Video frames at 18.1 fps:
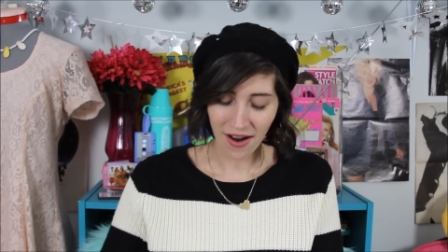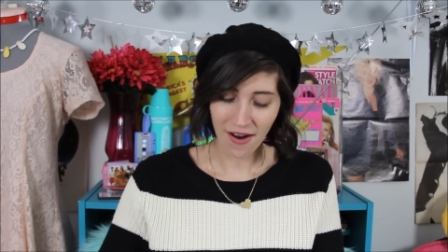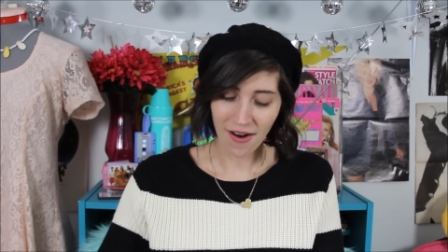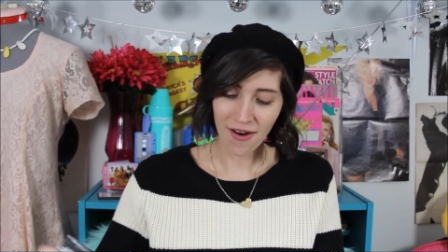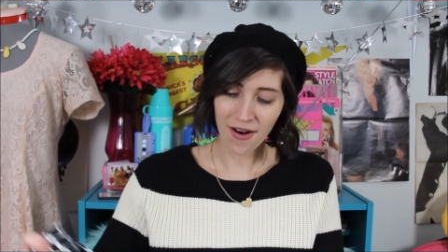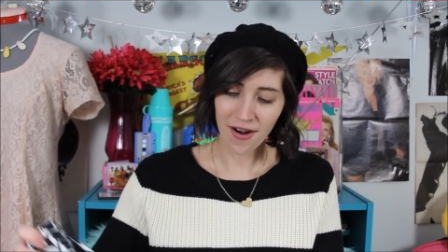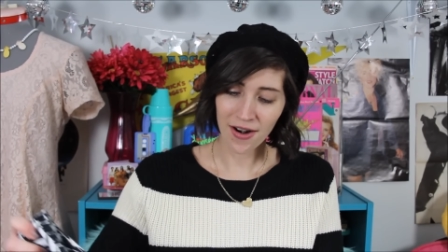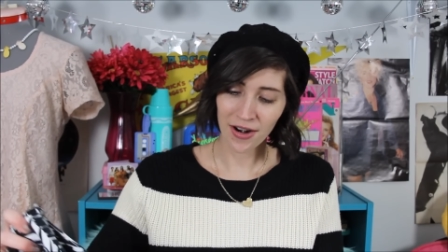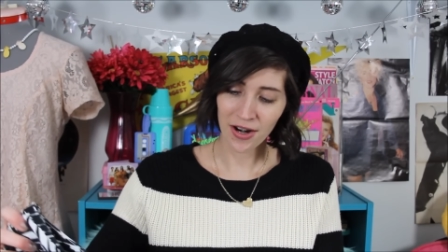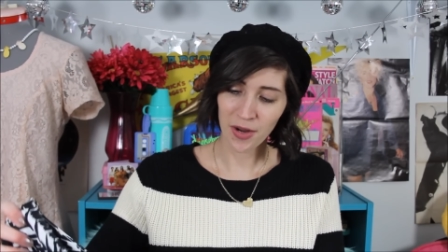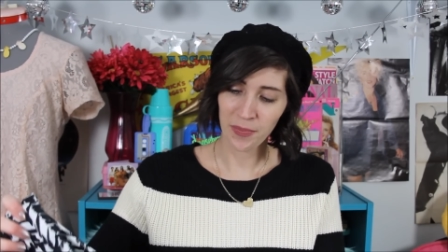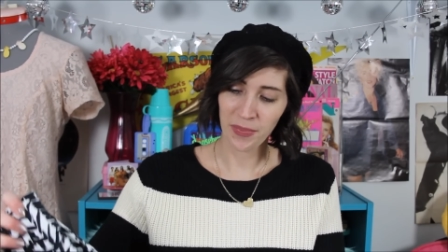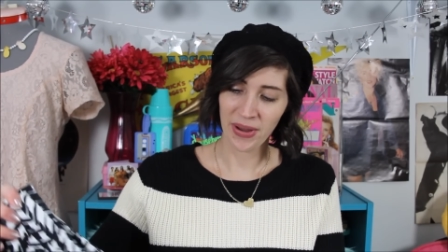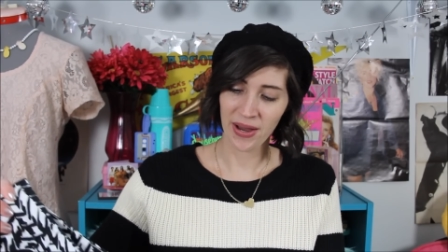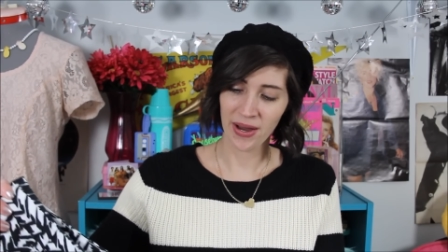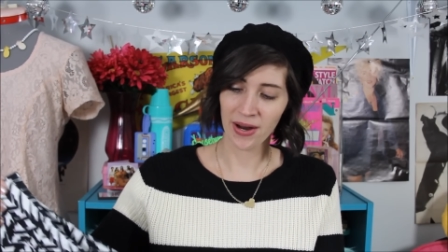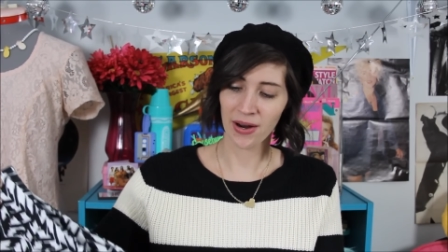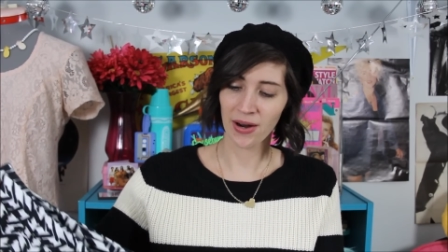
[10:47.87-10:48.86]
are a
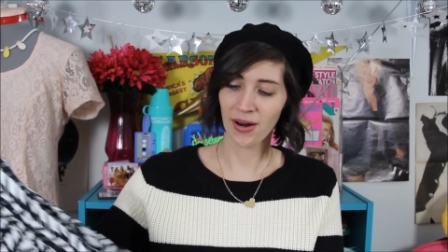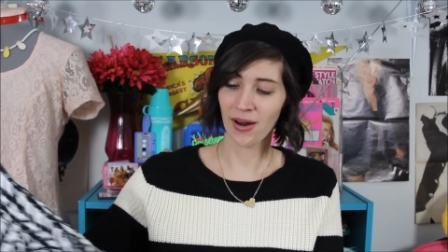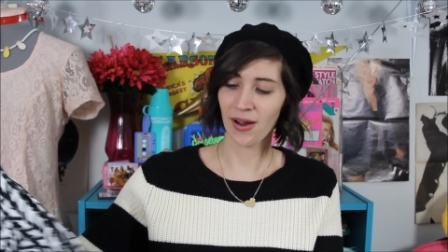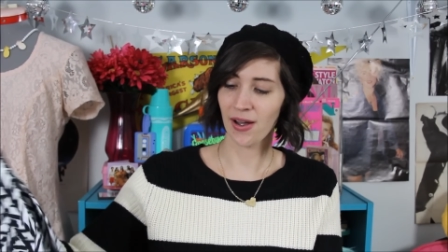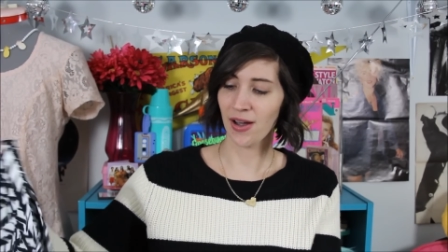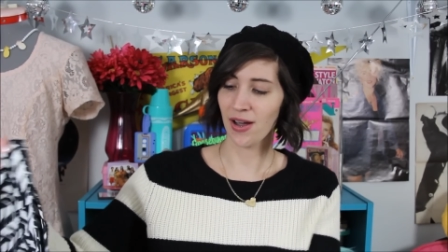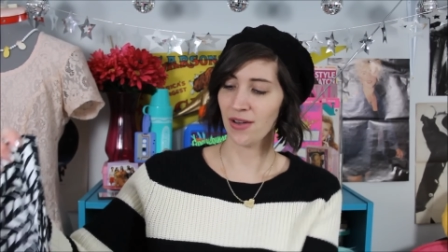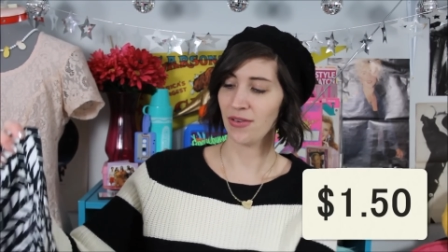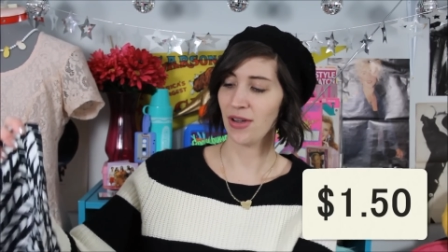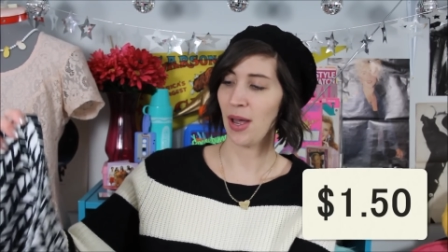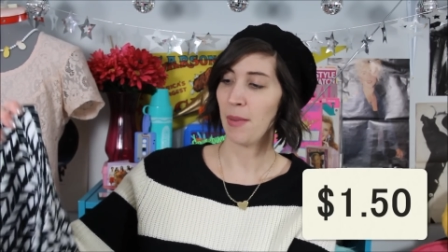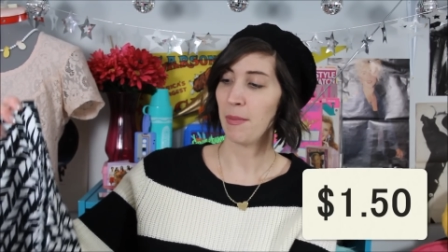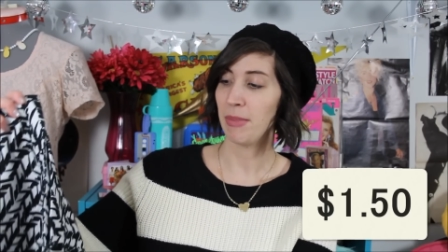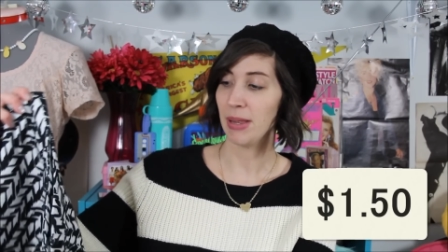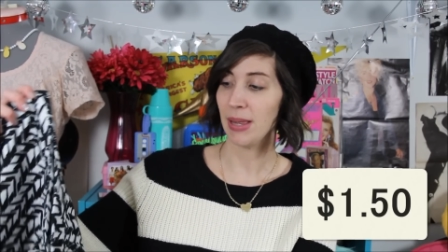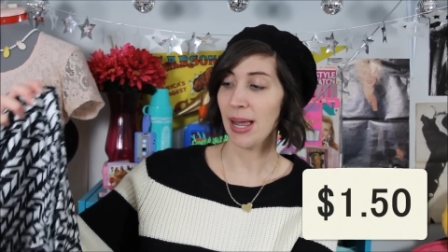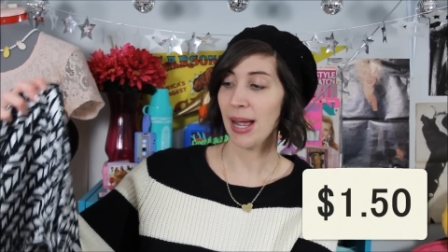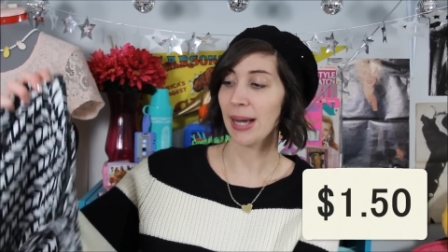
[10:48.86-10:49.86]
pair of
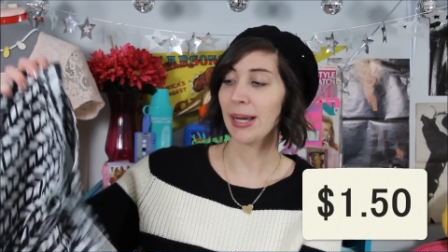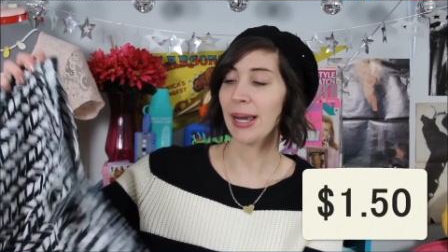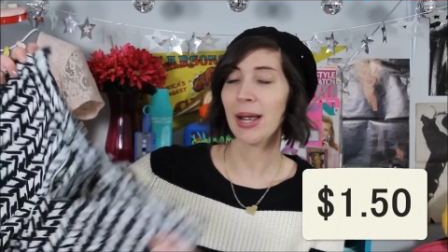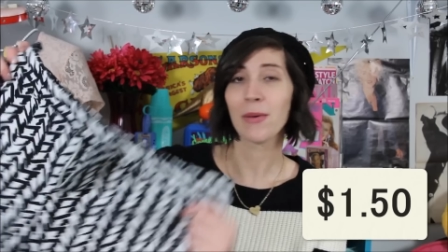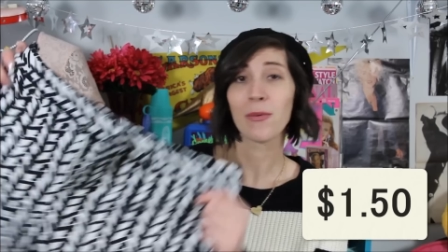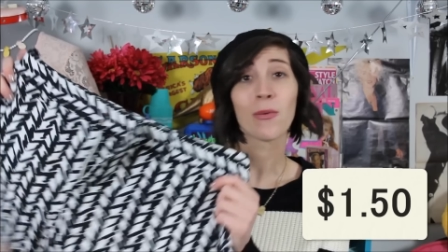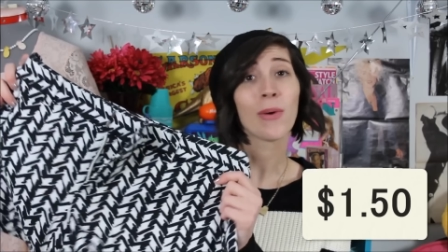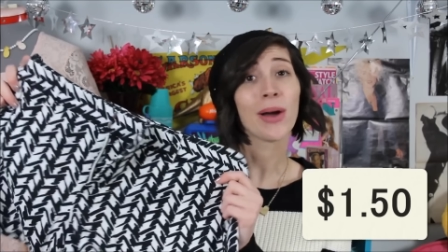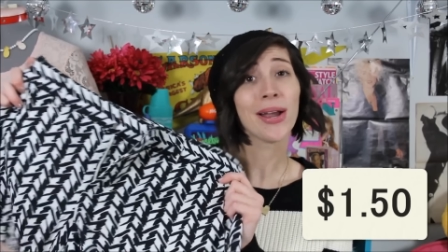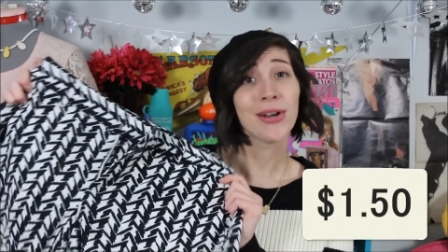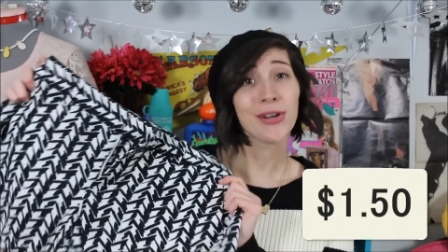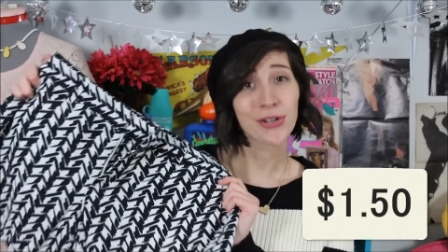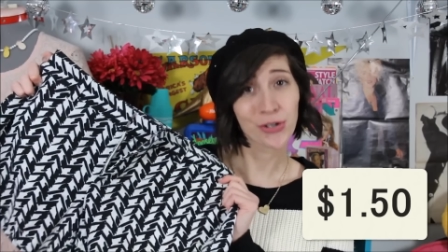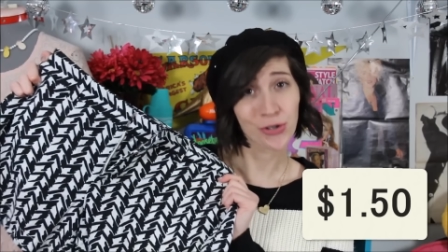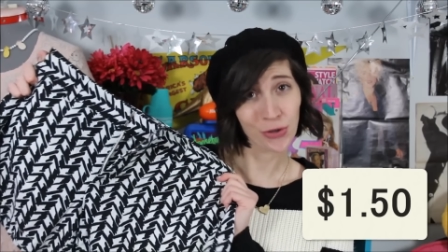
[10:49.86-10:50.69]
black and white